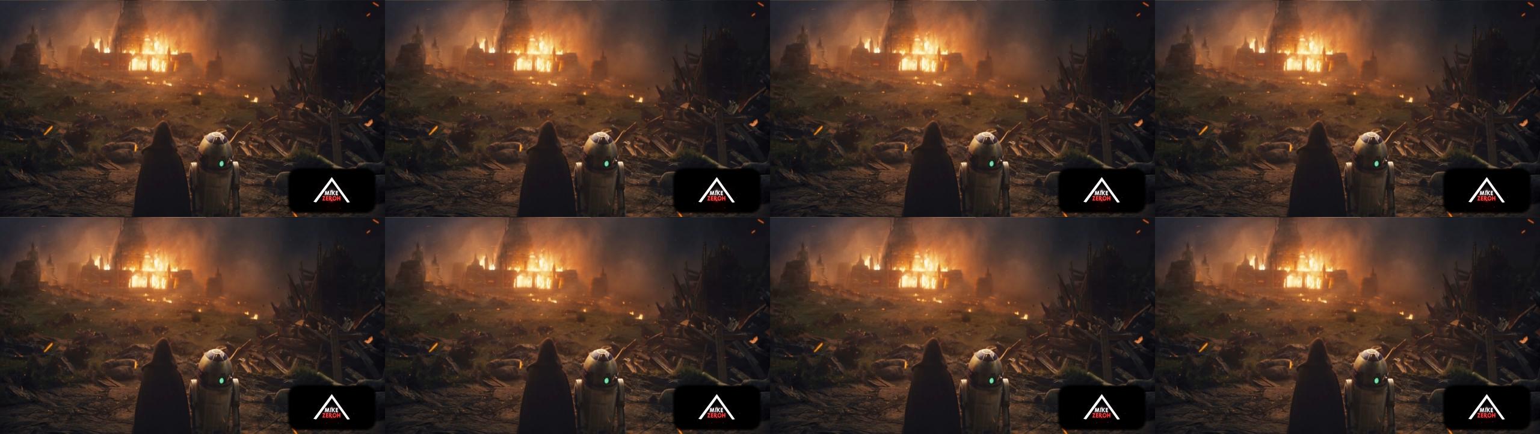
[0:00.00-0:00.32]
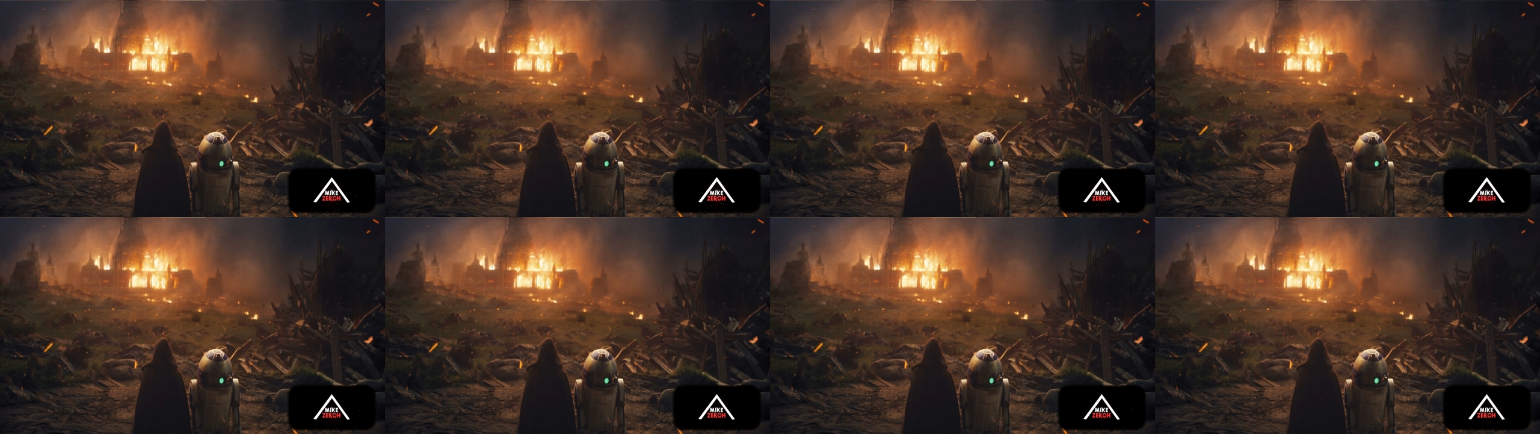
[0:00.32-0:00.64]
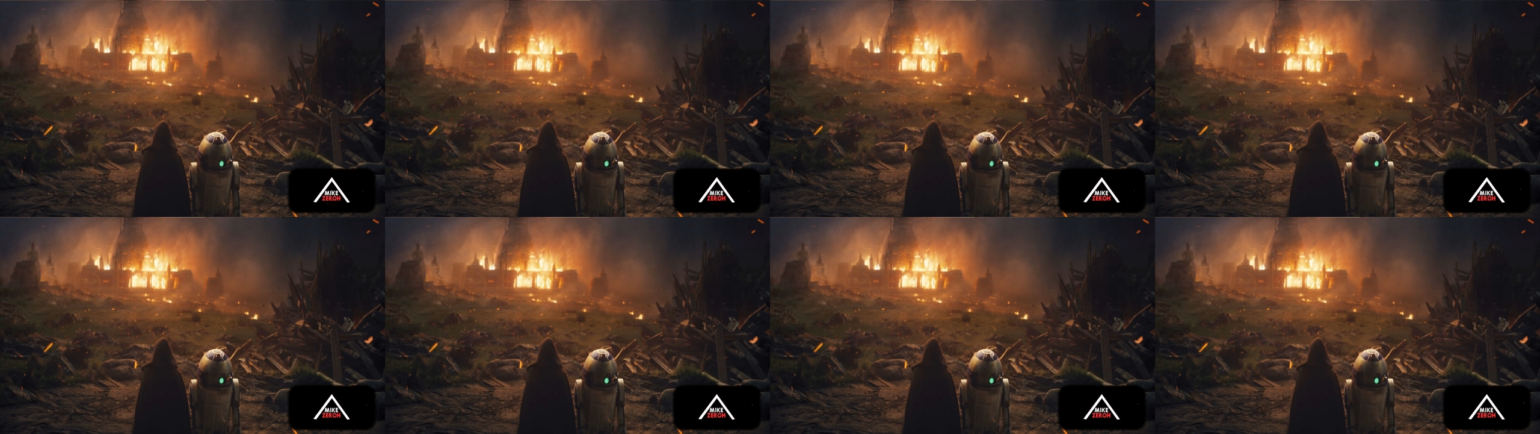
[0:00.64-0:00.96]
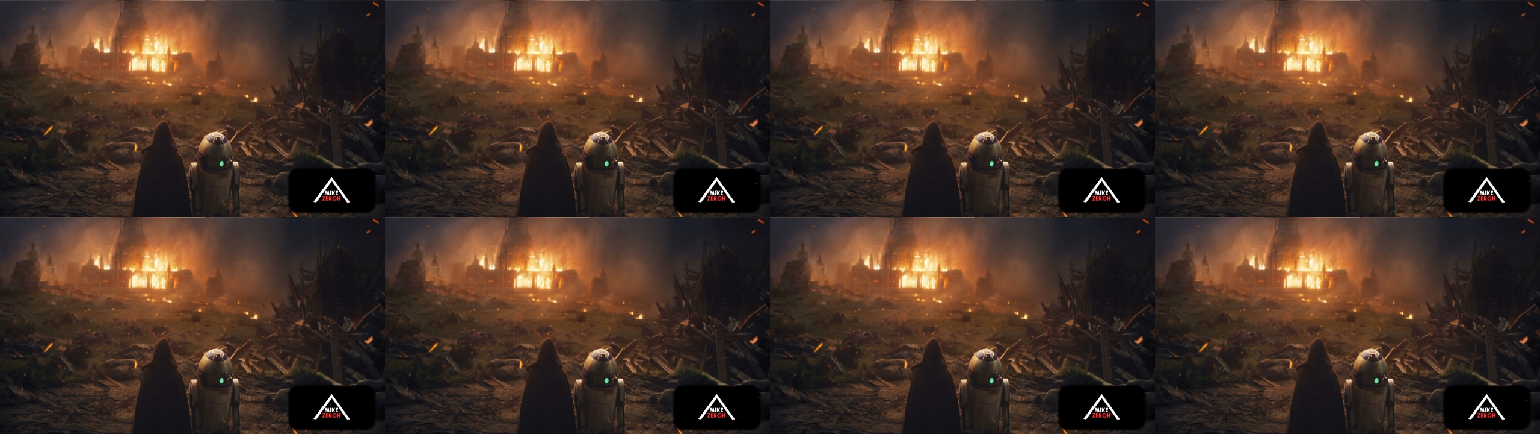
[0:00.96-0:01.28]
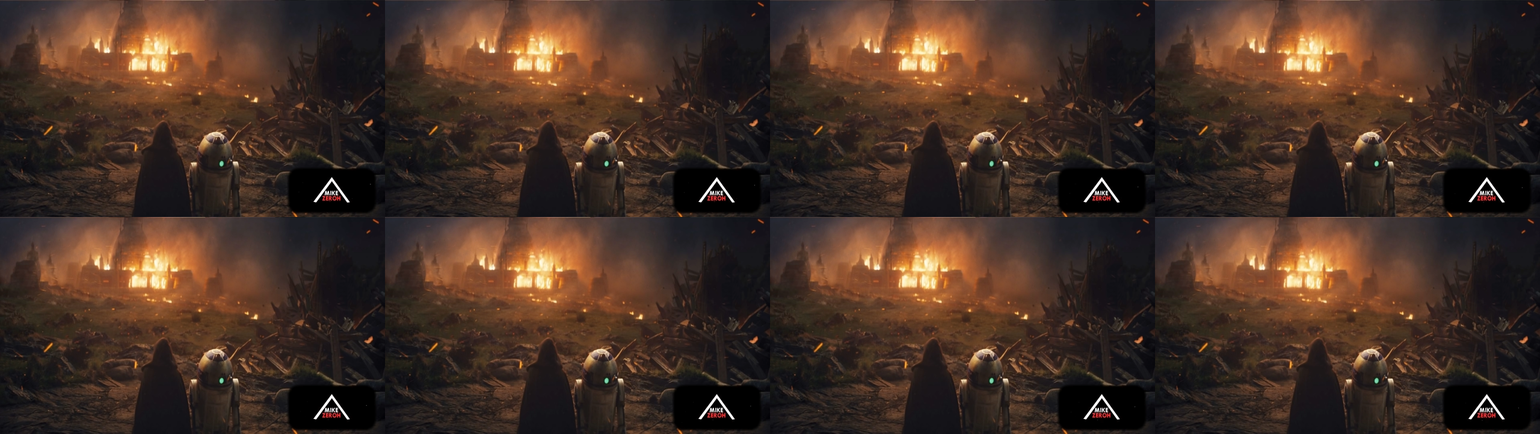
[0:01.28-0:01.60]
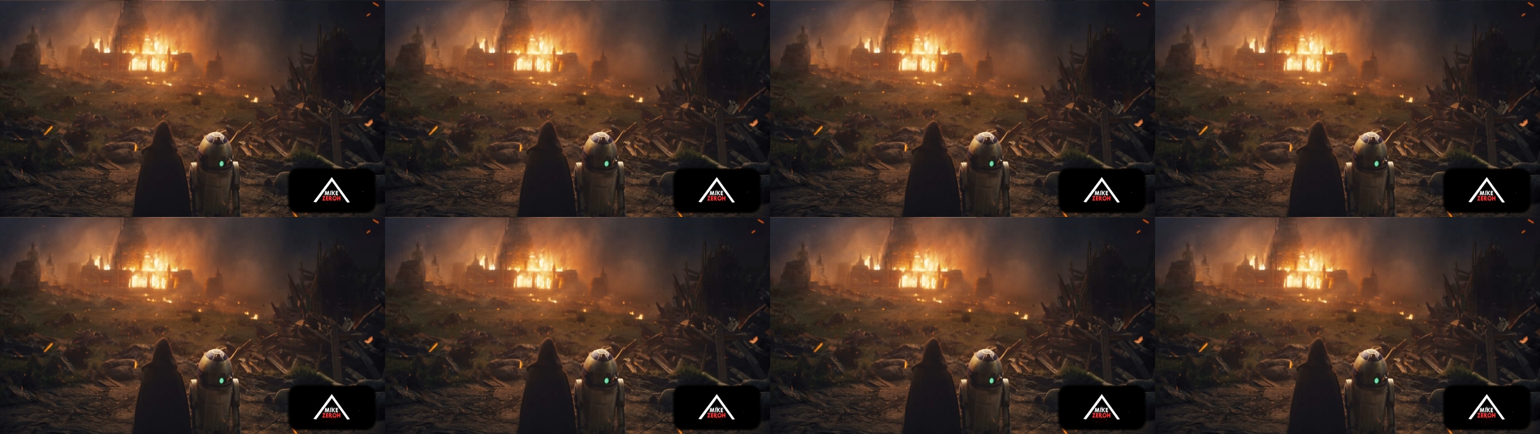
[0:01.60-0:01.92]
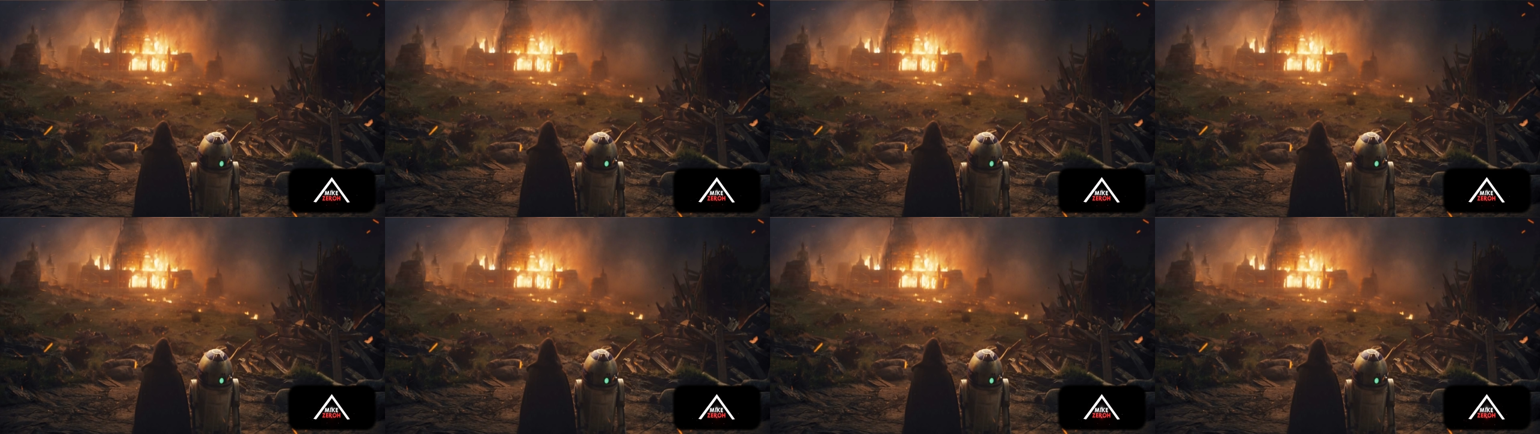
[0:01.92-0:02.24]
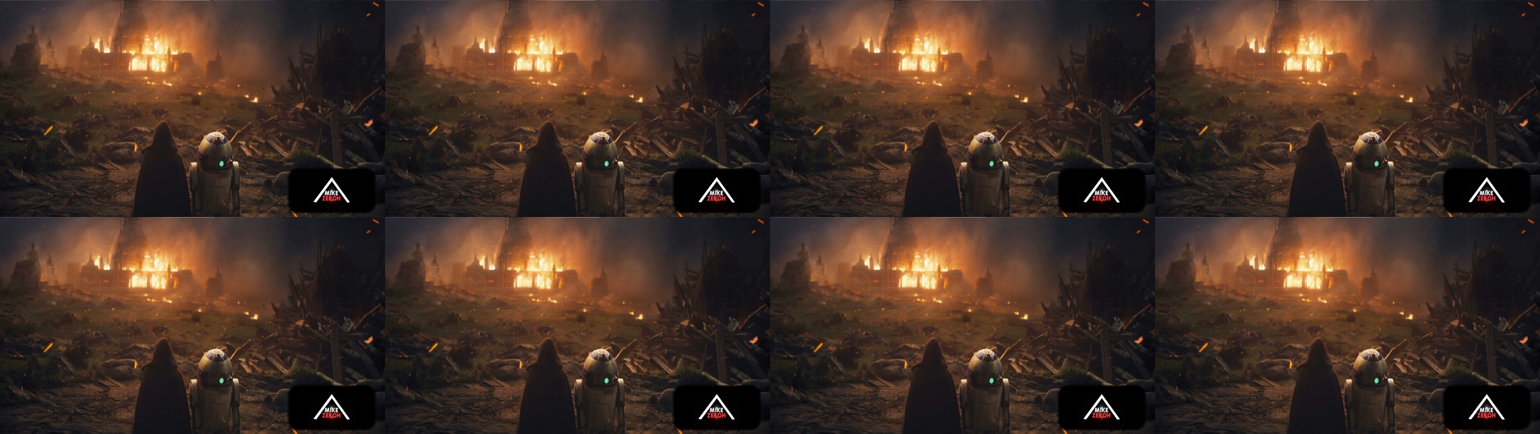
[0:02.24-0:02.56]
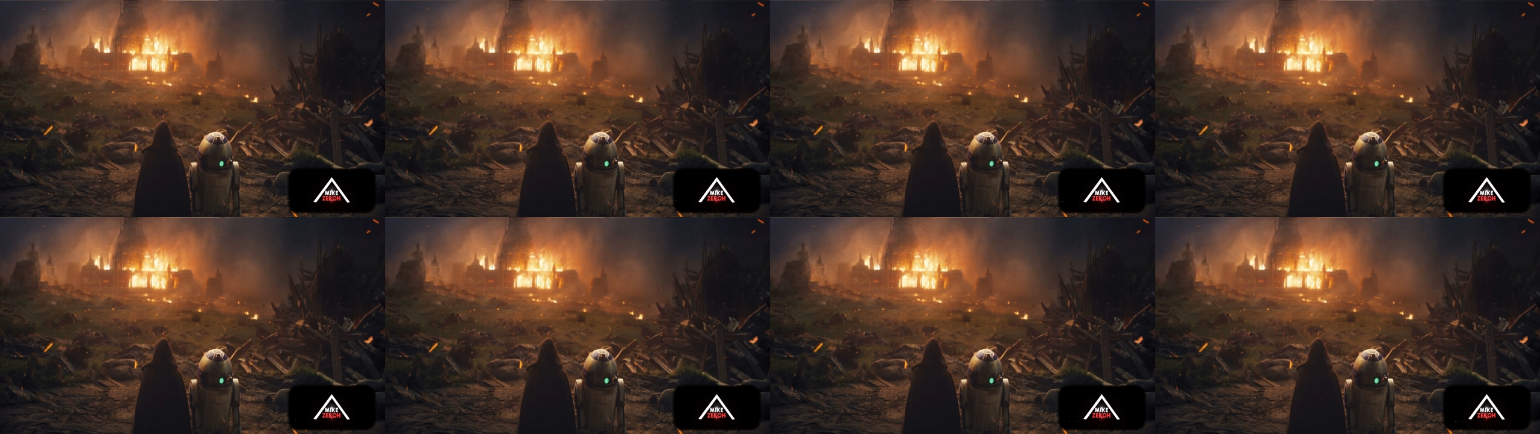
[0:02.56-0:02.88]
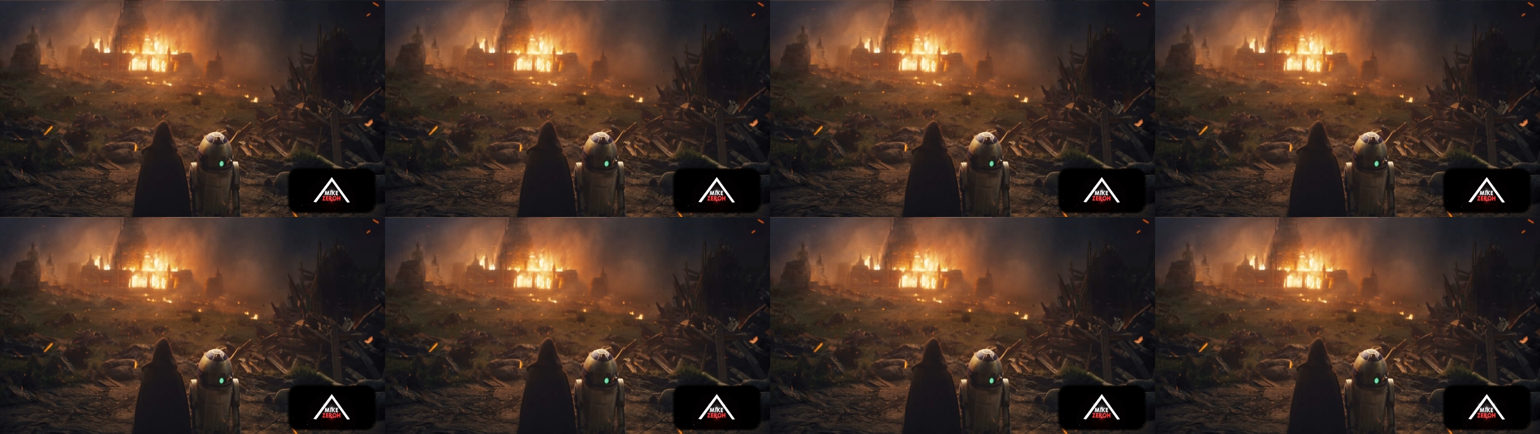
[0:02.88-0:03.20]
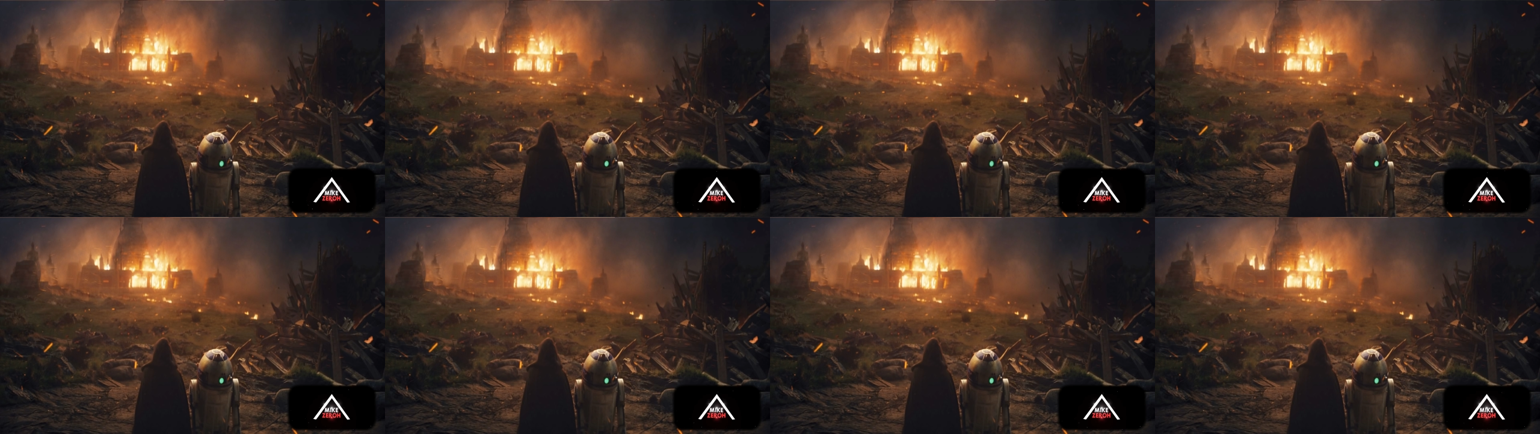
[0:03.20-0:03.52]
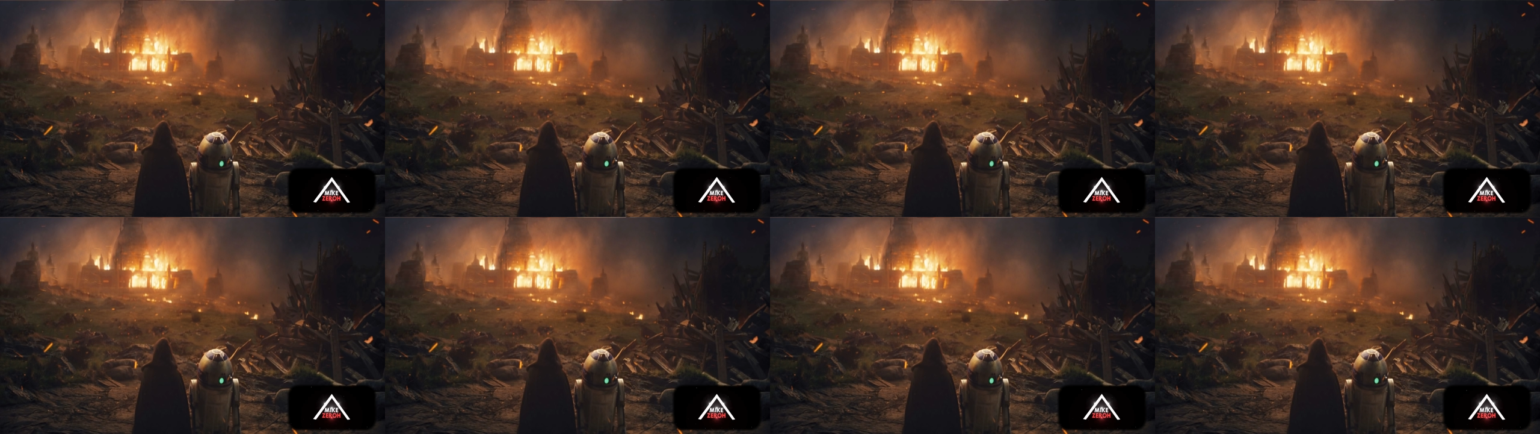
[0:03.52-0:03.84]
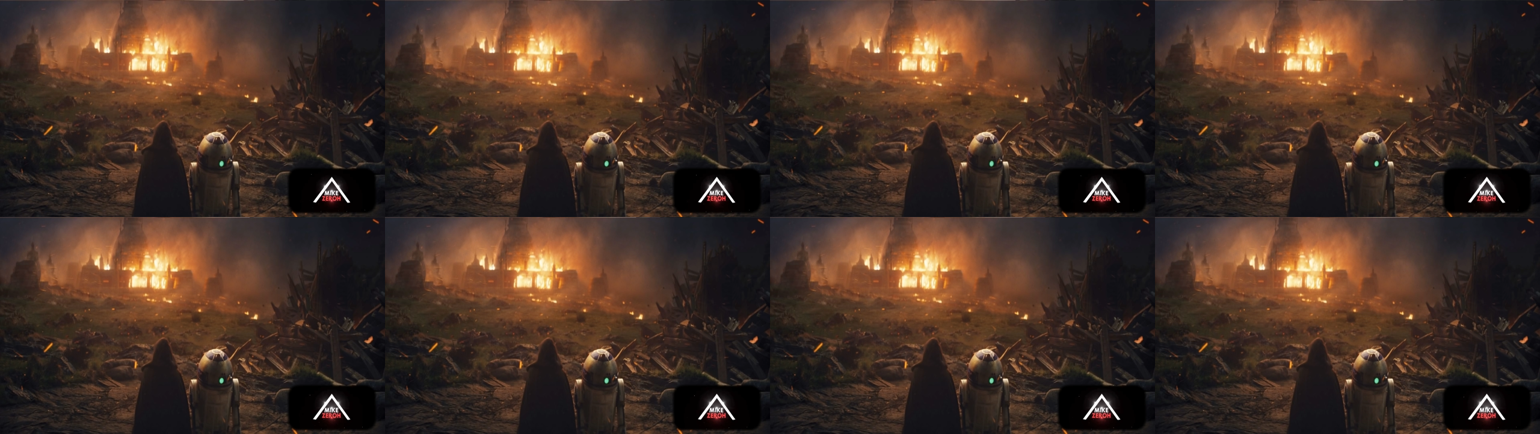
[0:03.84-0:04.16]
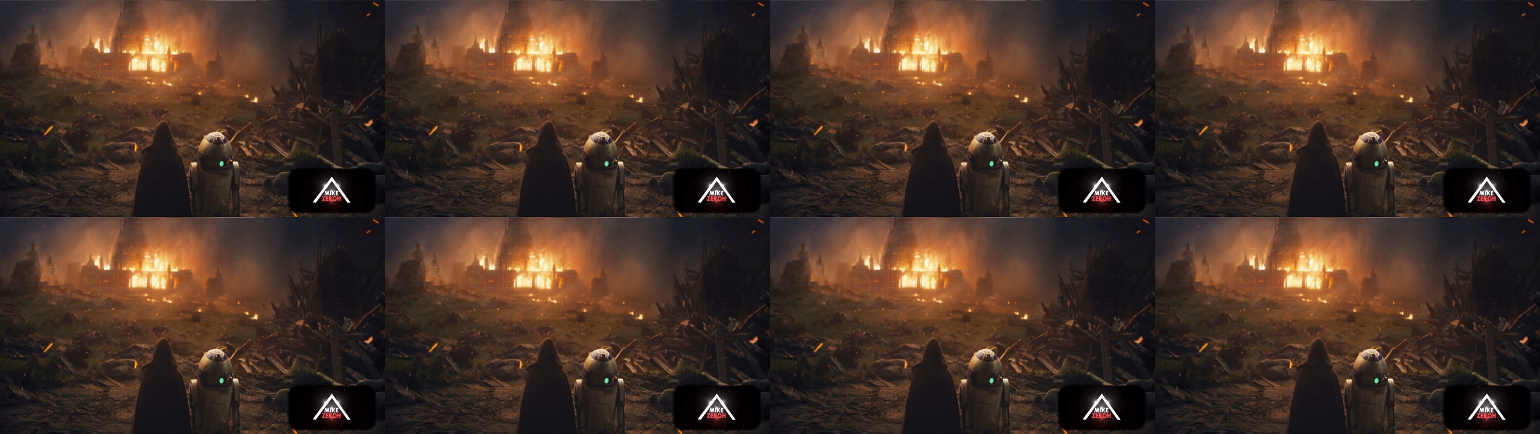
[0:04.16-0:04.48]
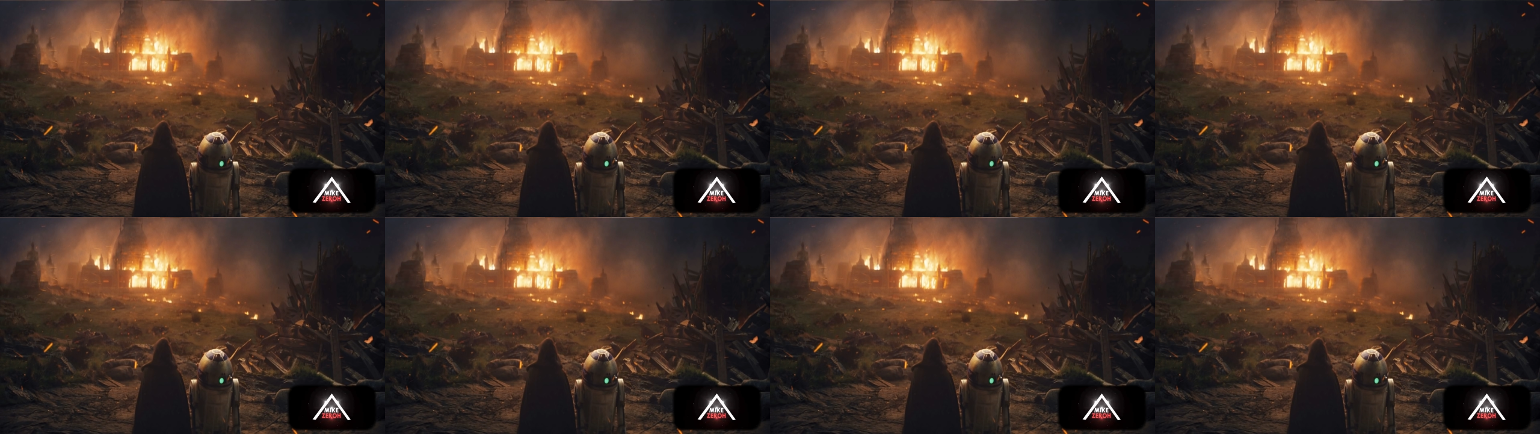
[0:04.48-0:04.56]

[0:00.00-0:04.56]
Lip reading: [unreadable: no face in view]